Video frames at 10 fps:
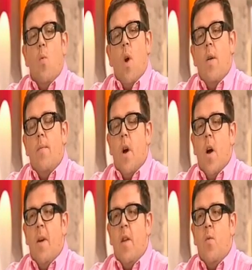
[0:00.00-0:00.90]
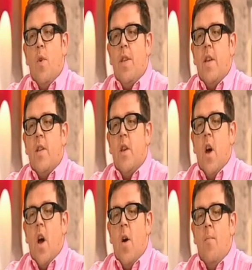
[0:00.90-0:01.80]
well, I mean, we didn't
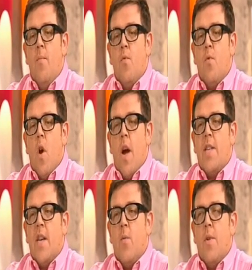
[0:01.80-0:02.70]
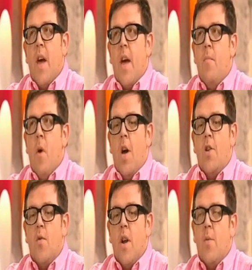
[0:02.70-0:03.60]
write it with that in
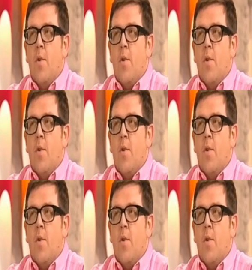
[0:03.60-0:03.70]
mind, really.